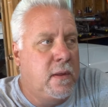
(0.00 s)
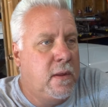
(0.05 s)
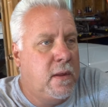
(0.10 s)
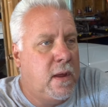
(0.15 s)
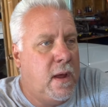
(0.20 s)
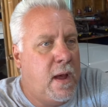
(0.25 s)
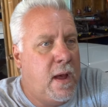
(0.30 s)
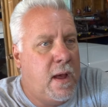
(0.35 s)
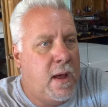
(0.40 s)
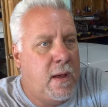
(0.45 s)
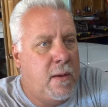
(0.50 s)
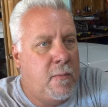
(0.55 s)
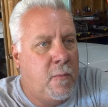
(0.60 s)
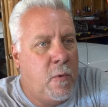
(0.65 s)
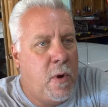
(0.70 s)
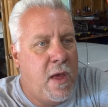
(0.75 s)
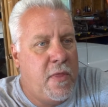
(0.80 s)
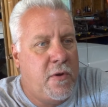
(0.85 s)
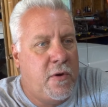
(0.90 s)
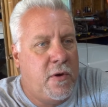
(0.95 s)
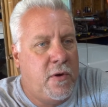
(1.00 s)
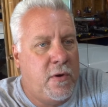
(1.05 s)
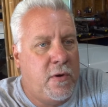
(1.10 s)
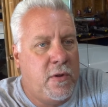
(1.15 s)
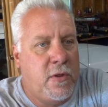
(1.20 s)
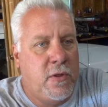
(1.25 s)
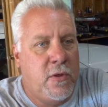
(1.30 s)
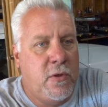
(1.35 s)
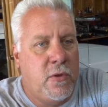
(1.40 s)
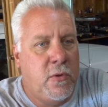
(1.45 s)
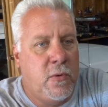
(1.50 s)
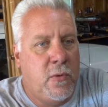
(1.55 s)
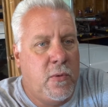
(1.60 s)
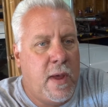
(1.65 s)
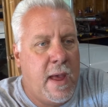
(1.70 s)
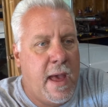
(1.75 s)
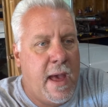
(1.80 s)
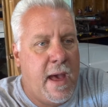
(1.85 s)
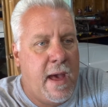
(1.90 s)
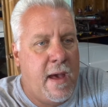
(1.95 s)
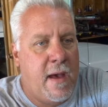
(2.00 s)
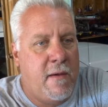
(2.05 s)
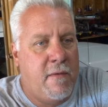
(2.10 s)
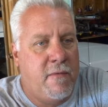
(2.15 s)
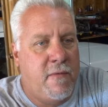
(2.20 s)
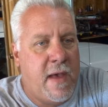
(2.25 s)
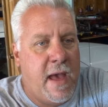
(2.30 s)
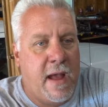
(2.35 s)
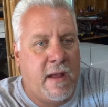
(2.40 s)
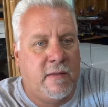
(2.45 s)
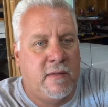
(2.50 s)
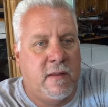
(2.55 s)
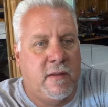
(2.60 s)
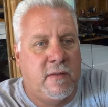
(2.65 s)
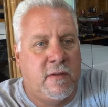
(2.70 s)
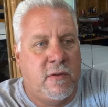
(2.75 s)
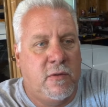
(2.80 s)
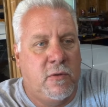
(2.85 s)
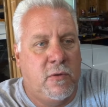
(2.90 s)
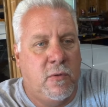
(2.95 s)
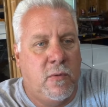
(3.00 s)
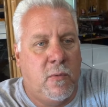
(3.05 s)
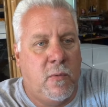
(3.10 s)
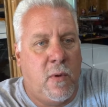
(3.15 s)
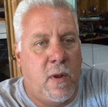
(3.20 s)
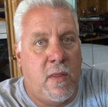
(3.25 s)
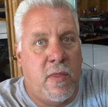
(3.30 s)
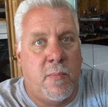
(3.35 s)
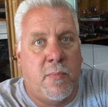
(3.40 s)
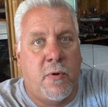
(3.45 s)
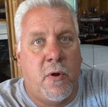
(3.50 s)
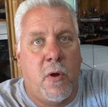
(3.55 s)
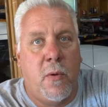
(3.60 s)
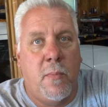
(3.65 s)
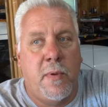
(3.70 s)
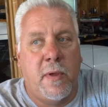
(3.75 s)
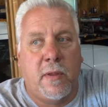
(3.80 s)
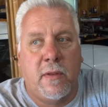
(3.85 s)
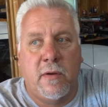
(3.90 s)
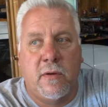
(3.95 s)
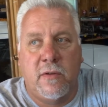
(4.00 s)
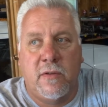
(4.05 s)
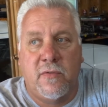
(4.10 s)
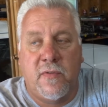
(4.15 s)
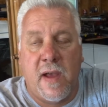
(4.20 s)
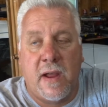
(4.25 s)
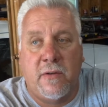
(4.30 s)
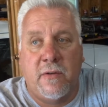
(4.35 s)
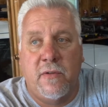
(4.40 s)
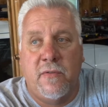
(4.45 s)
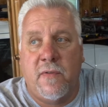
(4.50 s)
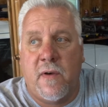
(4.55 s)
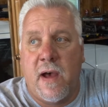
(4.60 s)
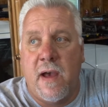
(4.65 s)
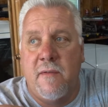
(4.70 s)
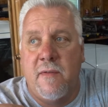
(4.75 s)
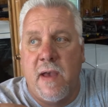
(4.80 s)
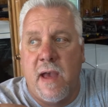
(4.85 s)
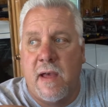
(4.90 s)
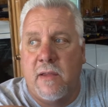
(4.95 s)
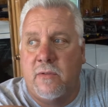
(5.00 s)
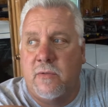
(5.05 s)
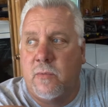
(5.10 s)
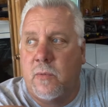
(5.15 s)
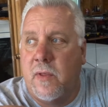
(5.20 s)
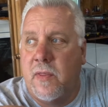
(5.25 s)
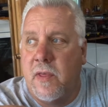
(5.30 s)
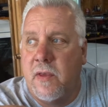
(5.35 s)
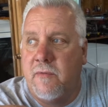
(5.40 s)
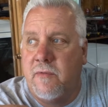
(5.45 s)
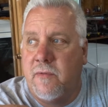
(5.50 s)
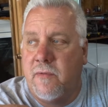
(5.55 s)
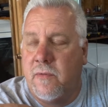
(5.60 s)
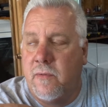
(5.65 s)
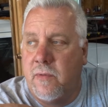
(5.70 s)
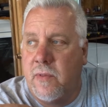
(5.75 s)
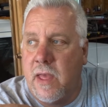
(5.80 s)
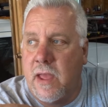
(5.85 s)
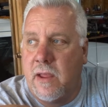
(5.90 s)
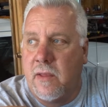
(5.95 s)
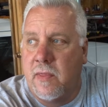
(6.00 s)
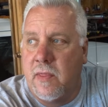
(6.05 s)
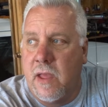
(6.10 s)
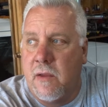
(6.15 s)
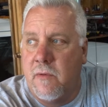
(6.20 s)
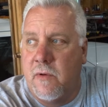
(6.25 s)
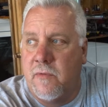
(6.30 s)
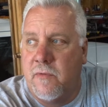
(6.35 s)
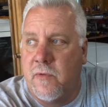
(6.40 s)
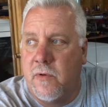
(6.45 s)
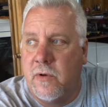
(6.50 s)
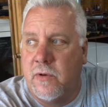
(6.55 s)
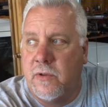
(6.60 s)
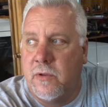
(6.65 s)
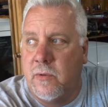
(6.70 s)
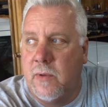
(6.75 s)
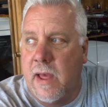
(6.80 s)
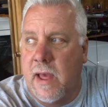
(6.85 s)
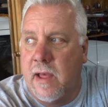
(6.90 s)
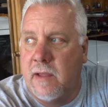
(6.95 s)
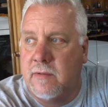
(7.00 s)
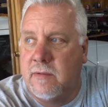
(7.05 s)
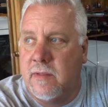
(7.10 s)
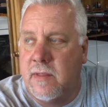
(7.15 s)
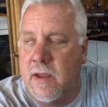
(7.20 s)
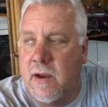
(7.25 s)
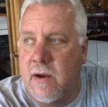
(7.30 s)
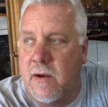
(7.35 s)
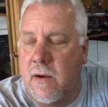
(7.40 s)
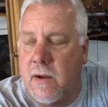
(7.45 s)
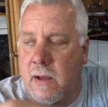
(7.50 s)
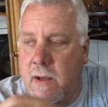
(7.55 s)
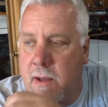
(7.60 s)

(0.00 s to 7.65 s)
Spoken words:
whether you have access to one of the pro builders. Factory 5 has what they refer to as their